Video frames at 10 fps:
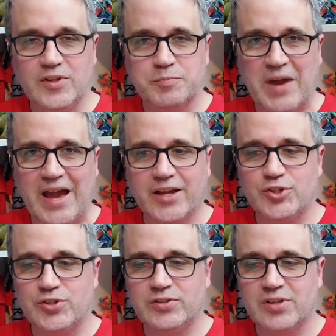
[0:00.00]

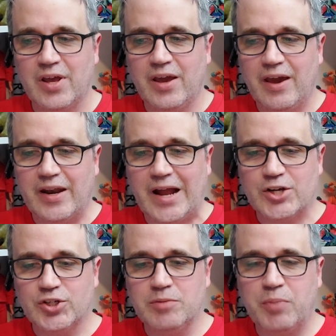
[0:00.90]
packages, had
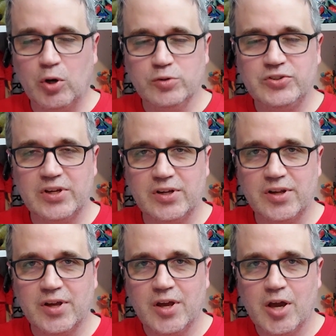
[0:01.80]
actually posted
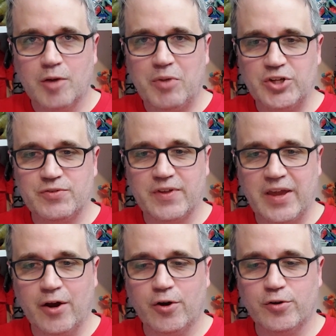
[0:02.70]
a bunch of the
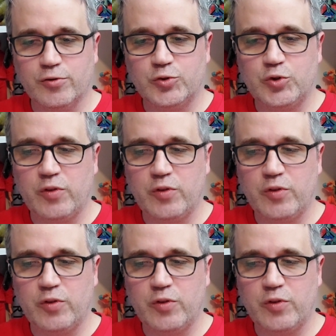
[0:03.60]
characters to their